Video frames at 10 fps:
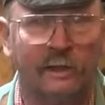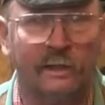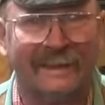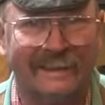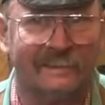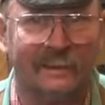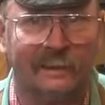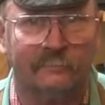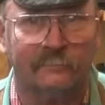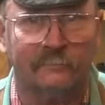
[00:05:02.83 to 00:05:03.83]
do you need
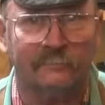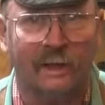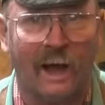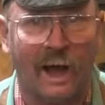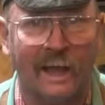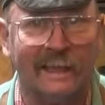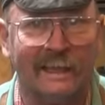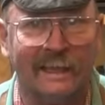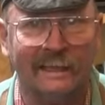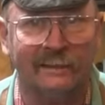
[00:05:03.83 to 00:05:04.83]
the, the high
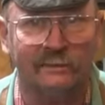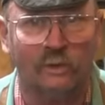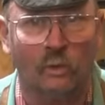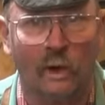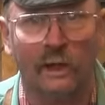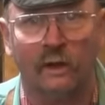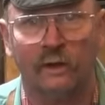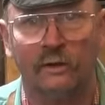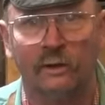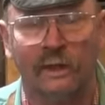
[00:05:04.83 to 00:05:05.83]
heat to
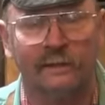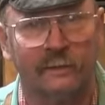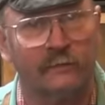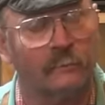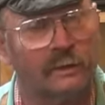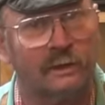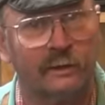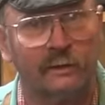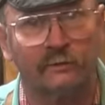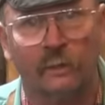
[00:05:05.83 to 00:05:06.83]
weld, and different
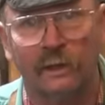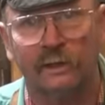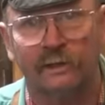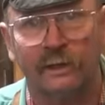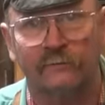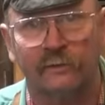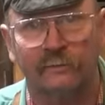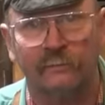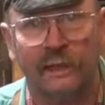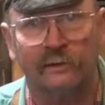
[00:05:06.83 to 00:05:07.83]
materials weld at
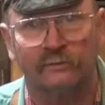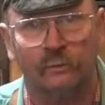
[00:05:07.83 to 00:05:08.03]
different heats.